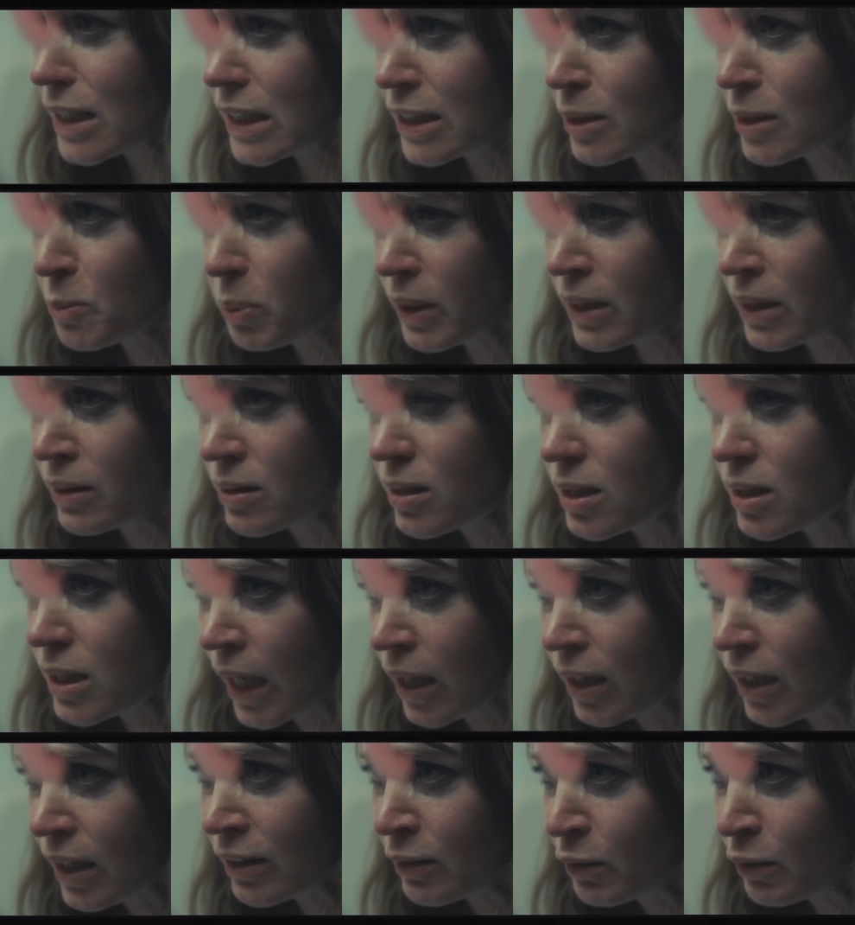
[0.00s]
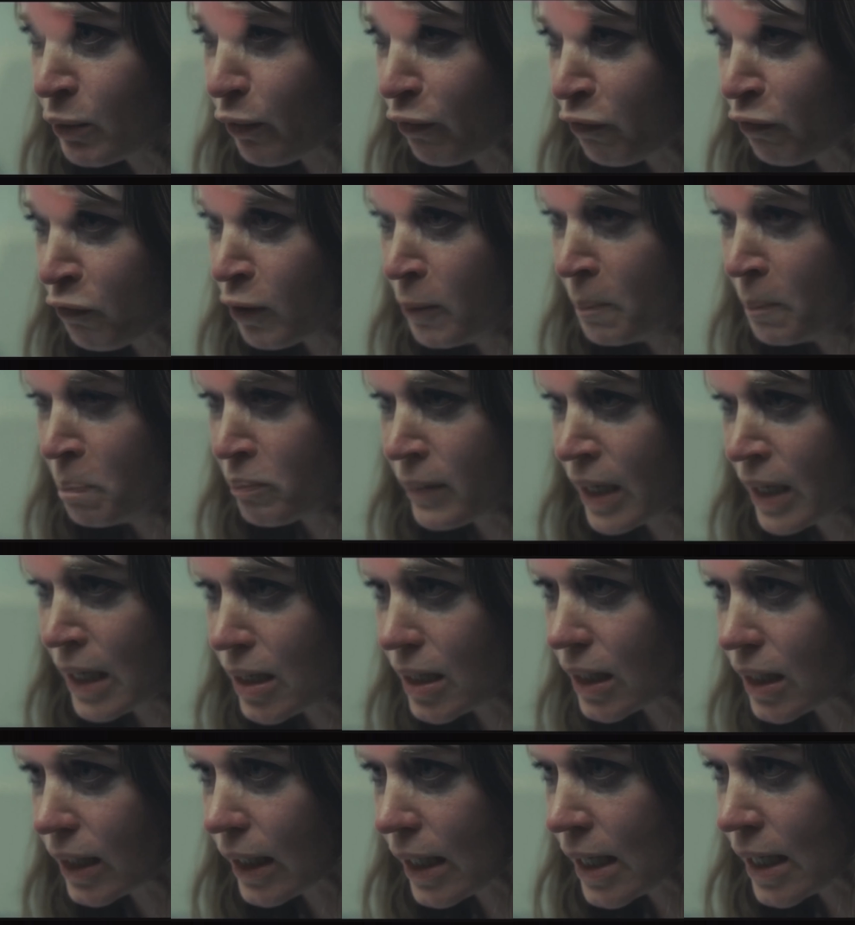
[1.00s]
had been taken from
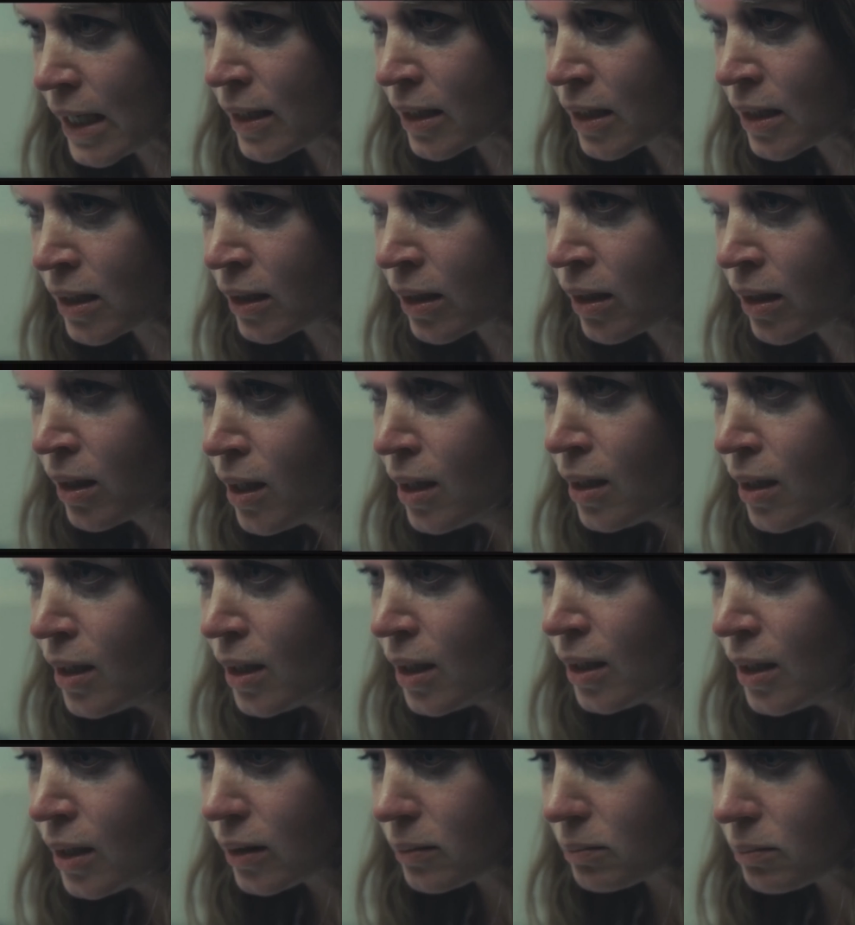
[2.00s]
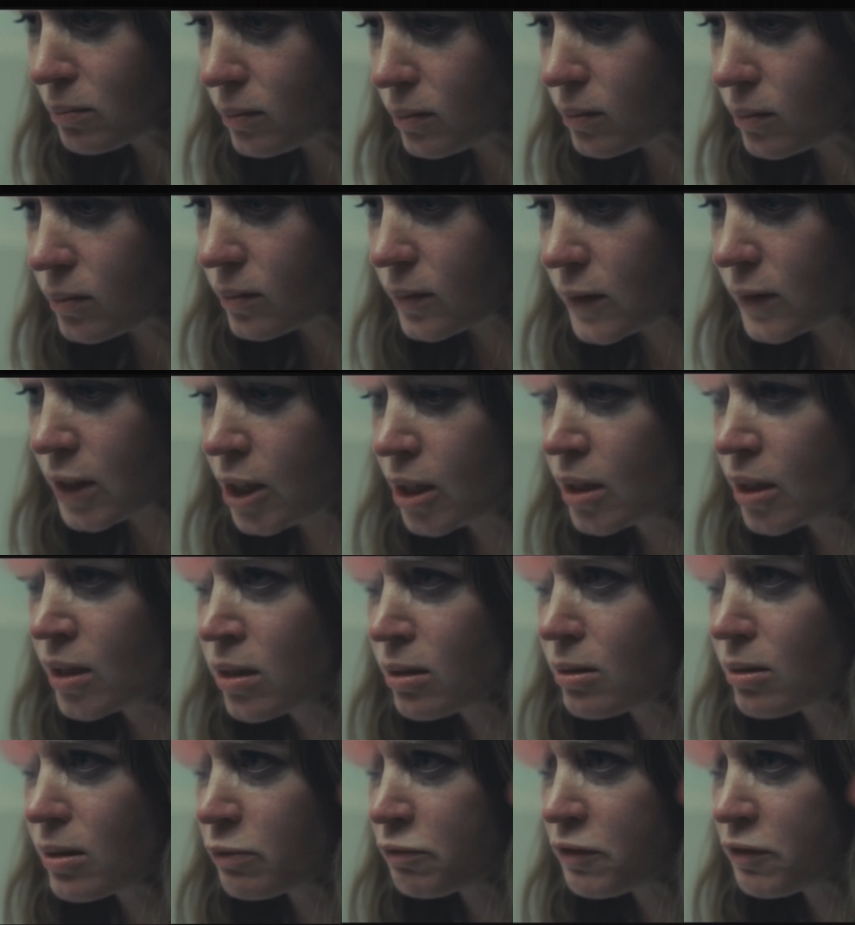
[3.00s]
me again. And do
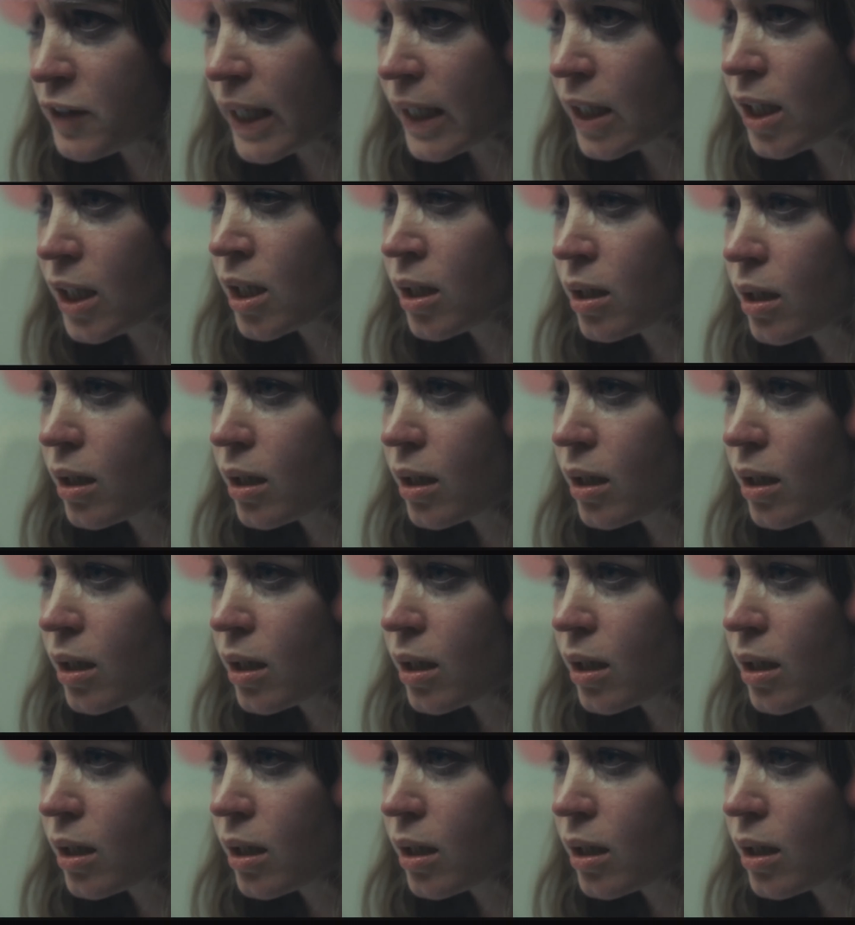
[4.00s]
you know, if I